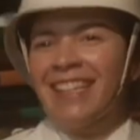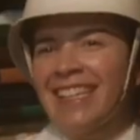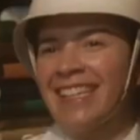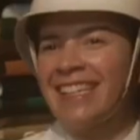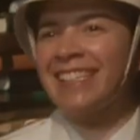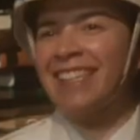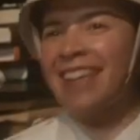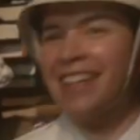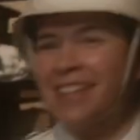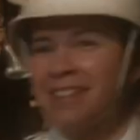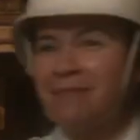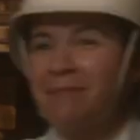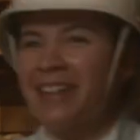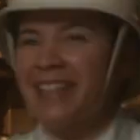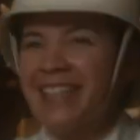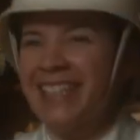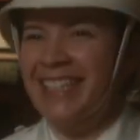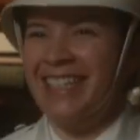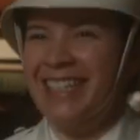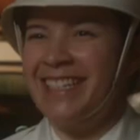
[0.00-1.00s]
He said he
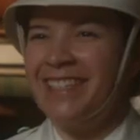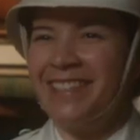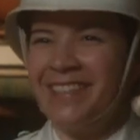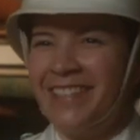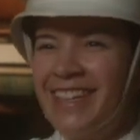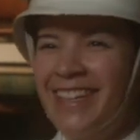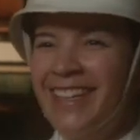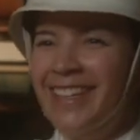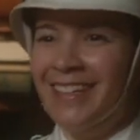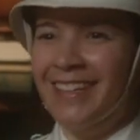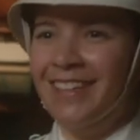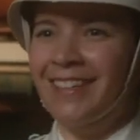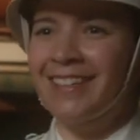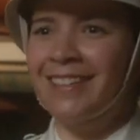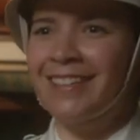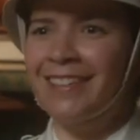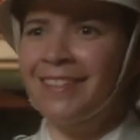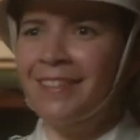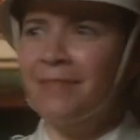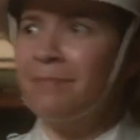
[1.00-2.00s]
might need me.
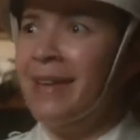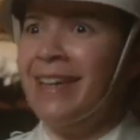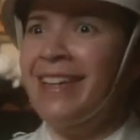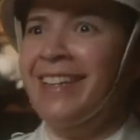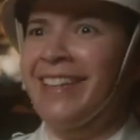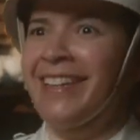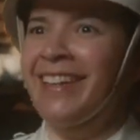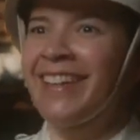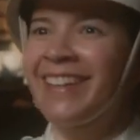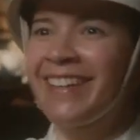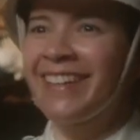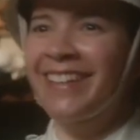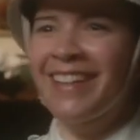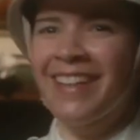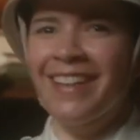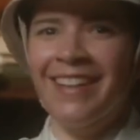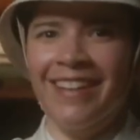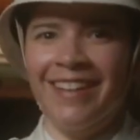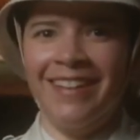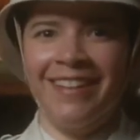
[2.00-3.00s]
Me?
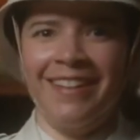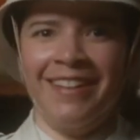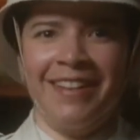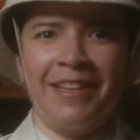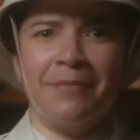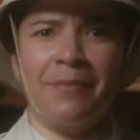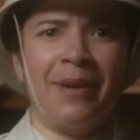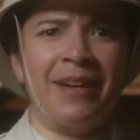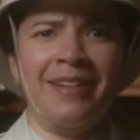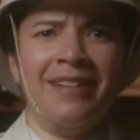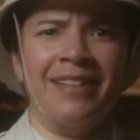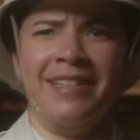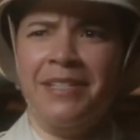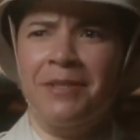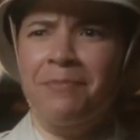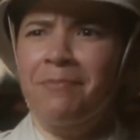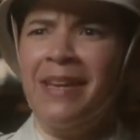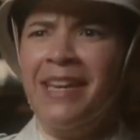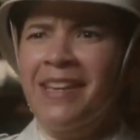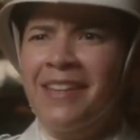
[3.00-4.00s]
He might need
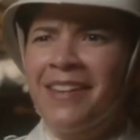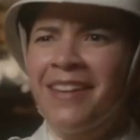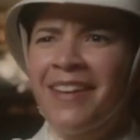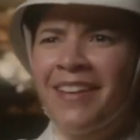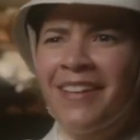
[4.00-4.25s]
me.